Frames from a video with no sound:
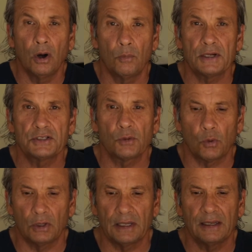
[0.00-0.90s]
rest of the
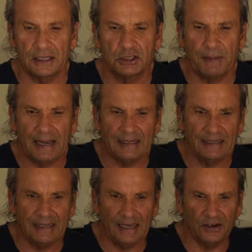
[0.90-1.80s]
world, expanding
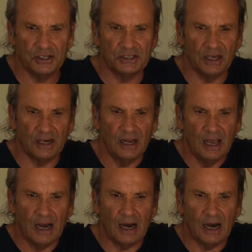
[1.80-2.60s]
the inner sun.